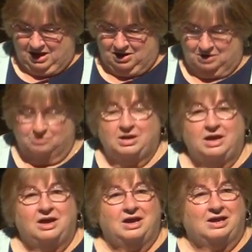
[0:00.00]
Um,
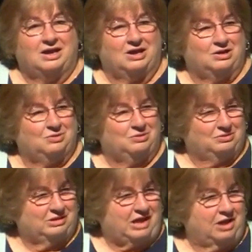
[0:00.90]
uh,
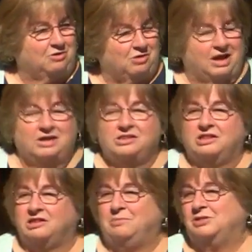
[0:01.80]
Zacharias
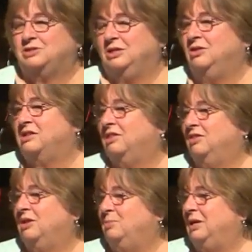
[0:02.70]
especially looks a
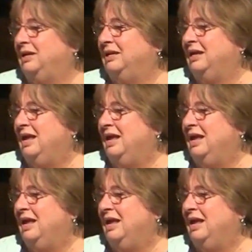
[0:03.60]
little bit at